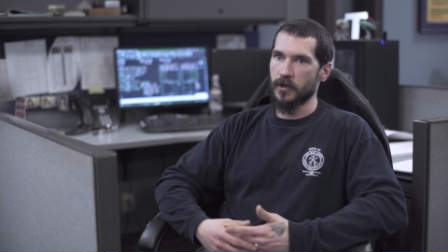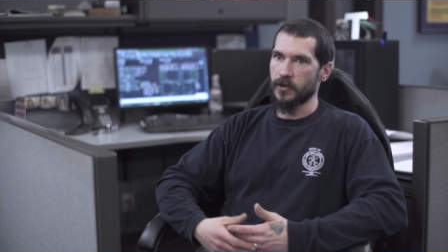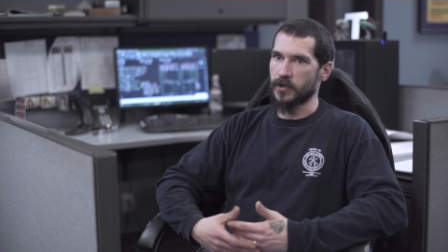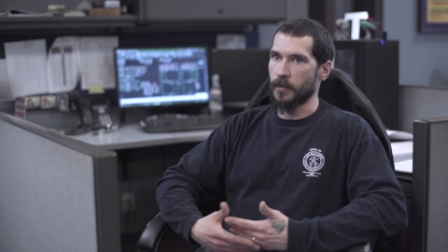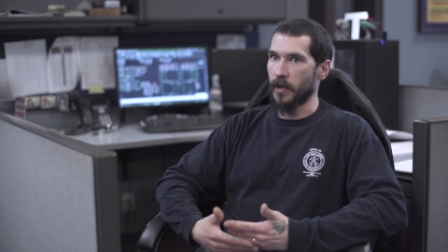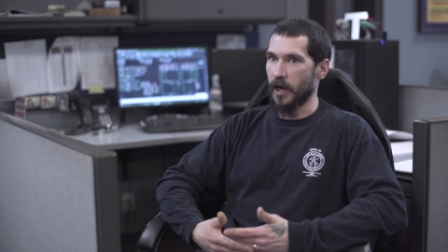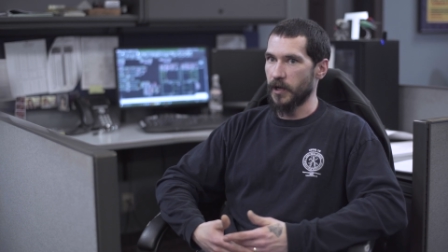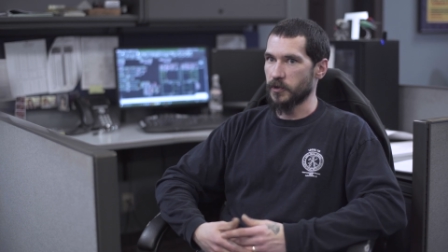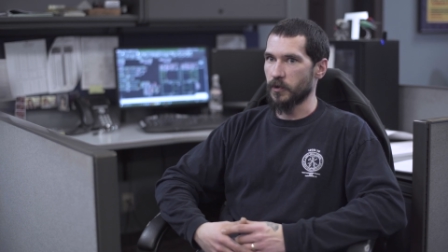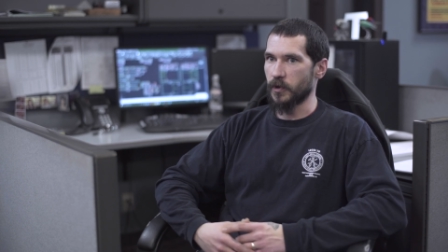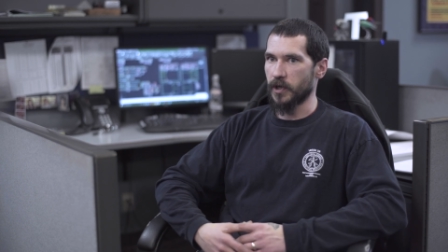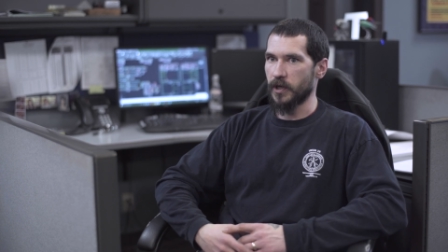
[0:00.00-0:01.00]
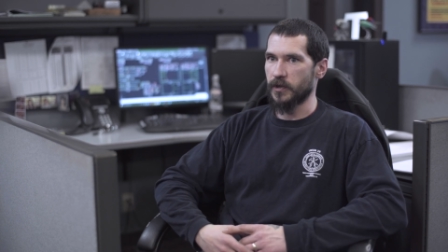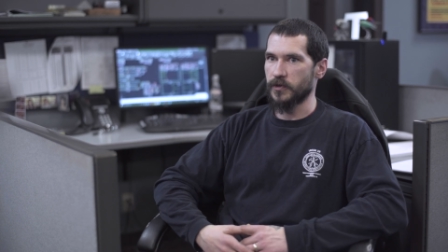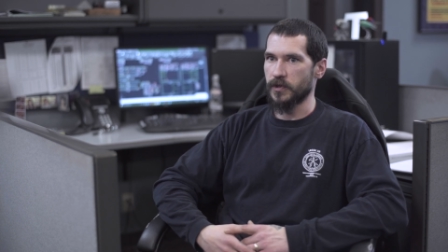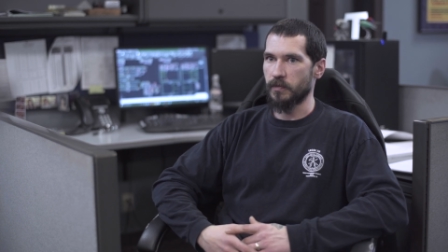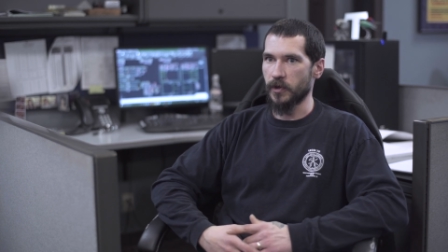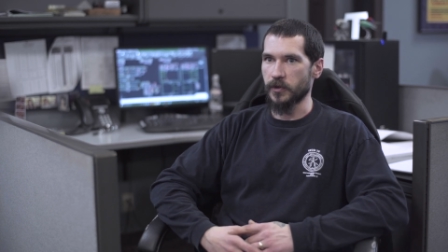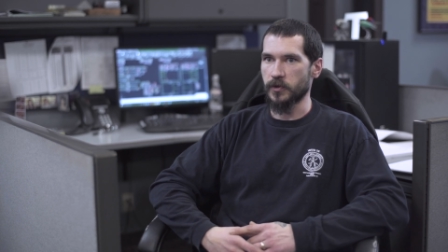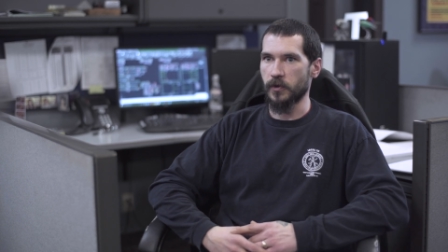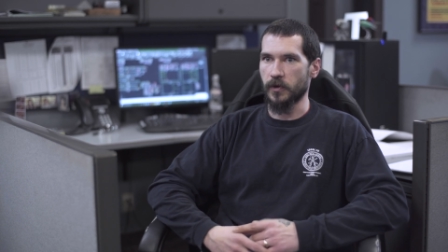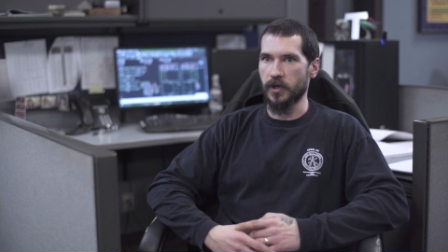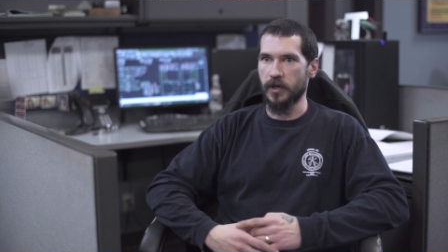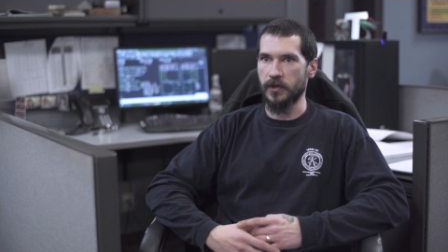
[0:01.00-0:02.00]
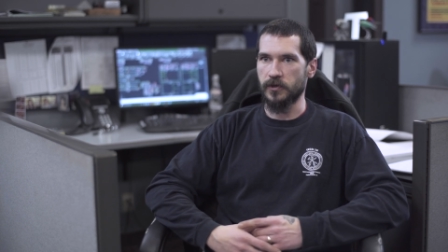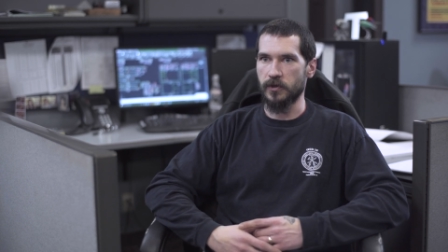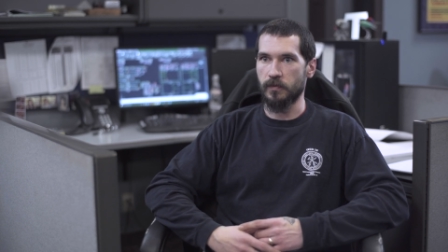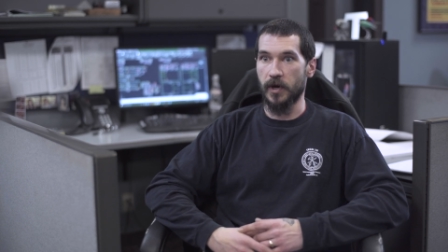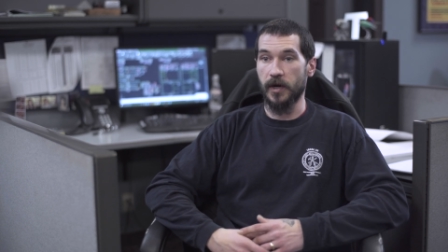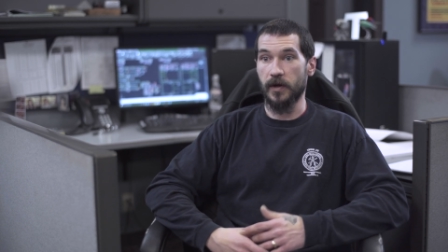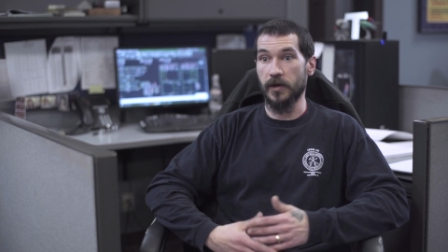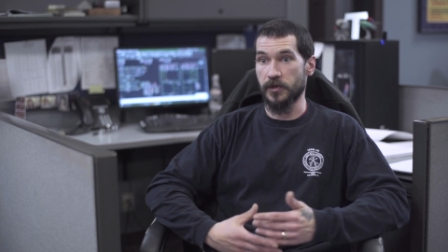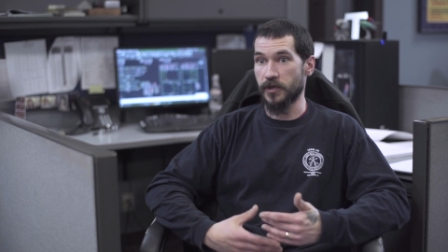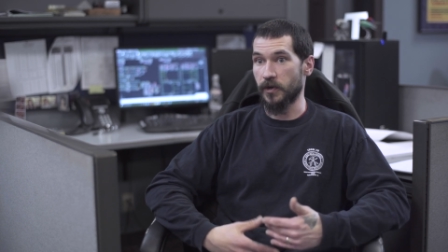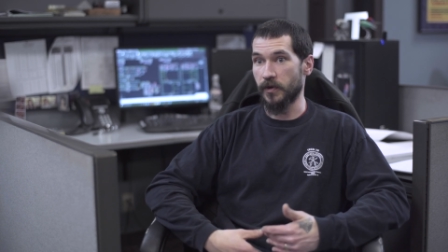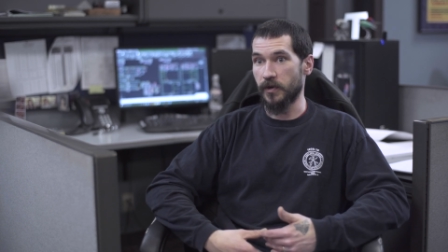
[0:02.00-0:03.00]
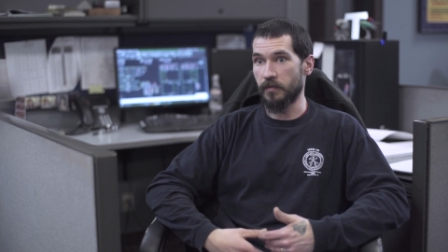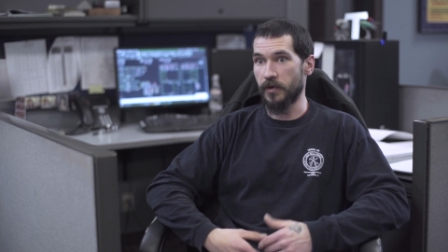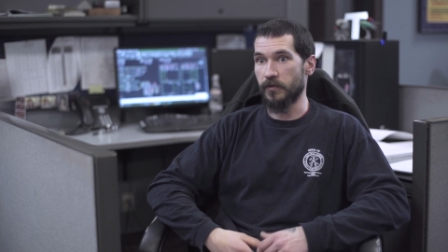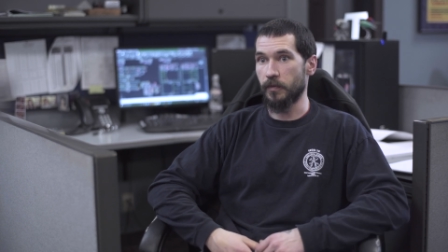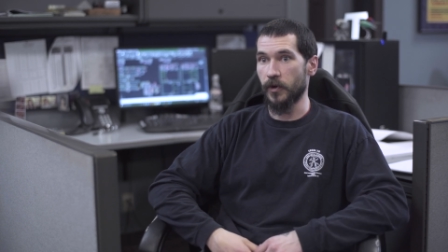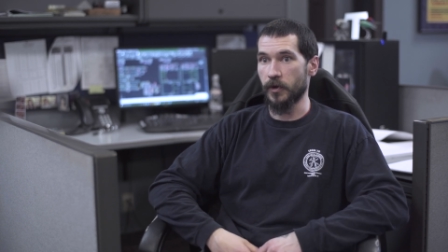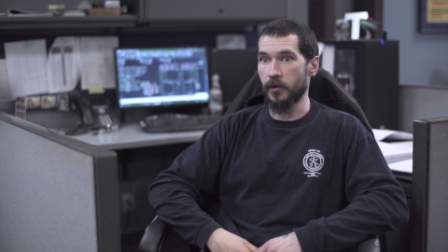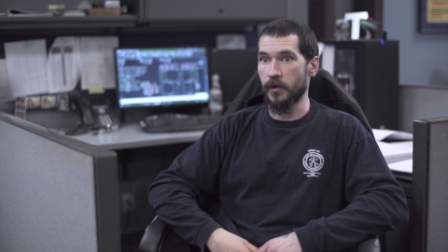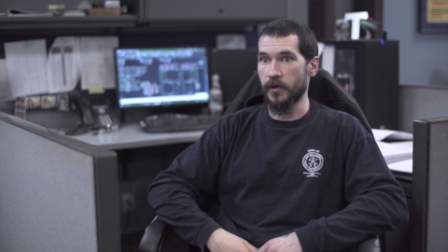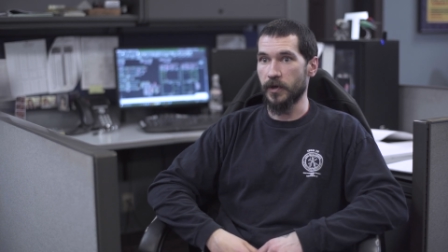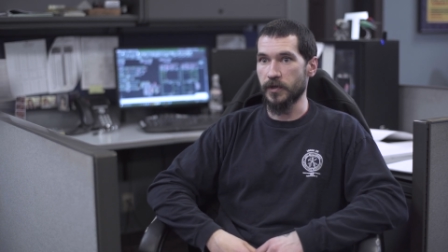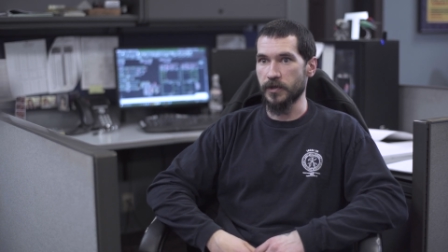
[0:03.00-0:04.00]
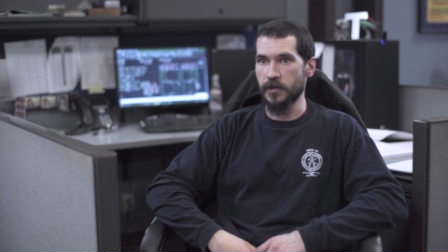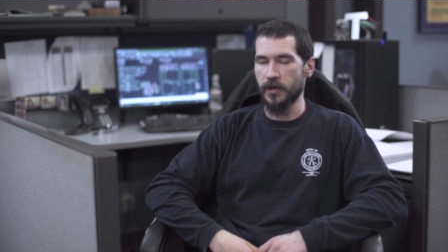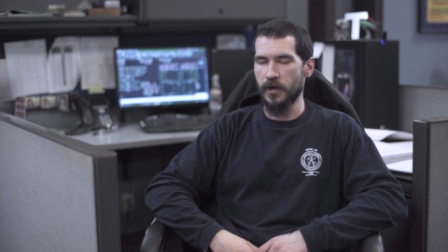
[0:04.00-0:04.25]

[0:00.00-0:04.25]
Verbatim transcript: to some of the high school kids and middle school kids who might not necessarily be familiar with us.